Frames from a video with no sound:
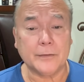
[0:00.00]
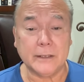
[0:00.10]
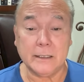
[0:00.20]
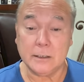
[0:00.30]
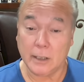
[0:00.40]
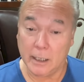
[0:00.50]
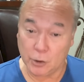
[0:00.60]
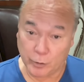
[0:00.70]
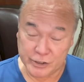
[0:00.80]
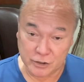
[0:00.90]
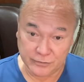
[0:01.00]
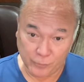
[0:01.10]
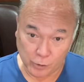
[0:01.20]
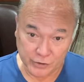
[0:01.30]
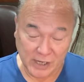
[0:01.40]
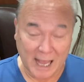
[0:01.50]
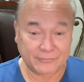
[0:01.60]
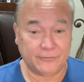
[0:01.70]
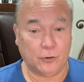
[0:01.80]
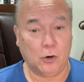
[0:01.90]
The increase in divorce,
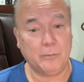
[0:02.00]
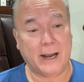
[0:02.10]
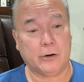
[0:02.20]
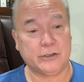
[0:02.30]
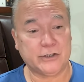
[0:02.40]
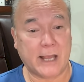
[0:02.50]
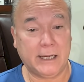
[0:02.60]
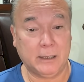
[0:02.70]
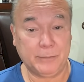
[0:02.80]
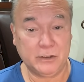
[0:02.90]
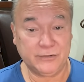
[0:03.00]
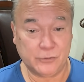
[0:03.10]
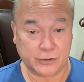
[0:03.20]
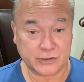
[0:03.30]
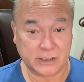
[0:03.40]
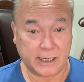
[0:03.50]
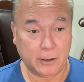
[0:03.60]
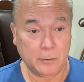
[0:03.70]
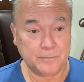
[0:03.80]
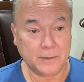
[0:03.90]
half of all marriages end up in divorce
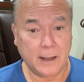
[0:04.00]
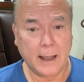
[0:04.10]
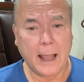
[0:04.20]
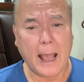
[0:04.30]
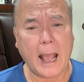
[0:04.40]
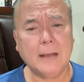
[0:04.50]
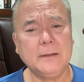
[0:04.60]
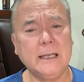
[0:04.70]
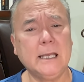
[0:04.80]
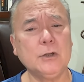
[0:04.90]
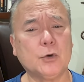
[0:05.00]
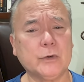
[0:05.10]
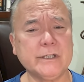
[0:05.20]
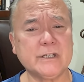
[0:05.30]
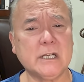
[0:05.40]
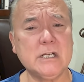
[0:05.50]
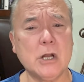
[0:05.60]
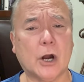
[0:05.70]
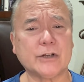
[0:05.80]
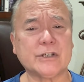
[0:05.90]
now, and the increase in
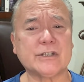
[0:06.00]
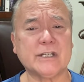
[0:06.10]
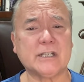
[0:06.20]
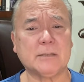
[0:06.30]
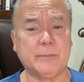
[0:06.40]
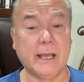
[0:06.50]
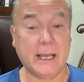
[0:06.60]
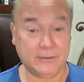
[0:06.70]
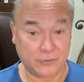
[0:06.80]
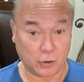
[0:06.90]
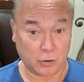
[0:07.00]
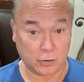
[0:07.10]
narcissistic behavior.